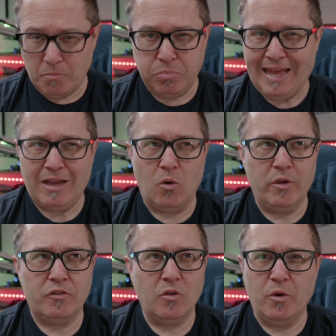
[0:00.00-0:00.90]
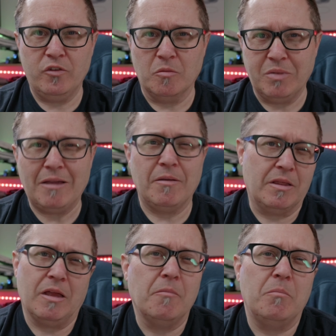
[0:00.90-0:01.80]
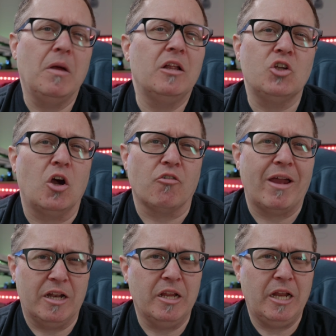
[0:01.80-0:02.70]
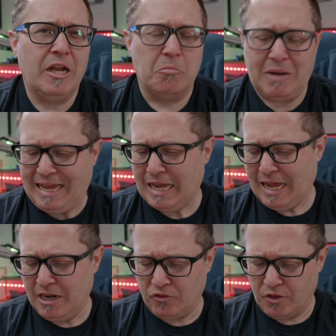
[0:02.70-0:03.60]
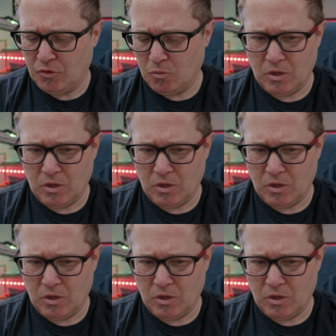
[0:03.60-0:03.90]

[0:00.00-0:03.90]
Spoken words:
black oyster black. Dark grey, in a blacker colour. So if you